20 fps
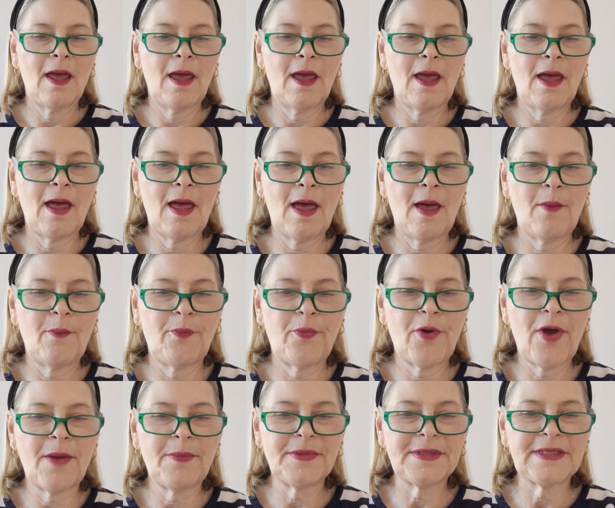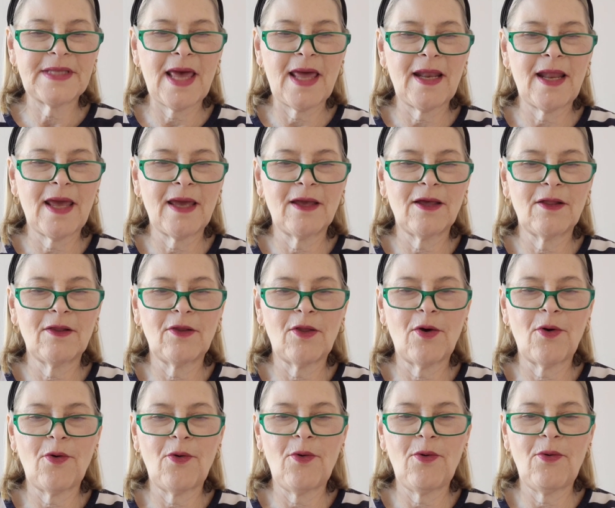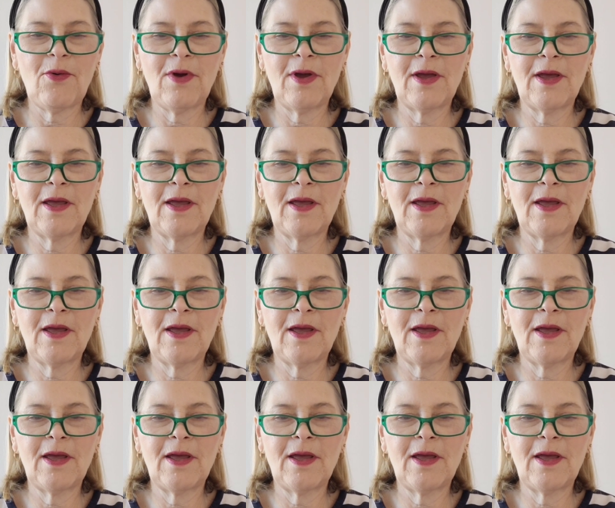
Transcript: Uh, Prep Set and Glow.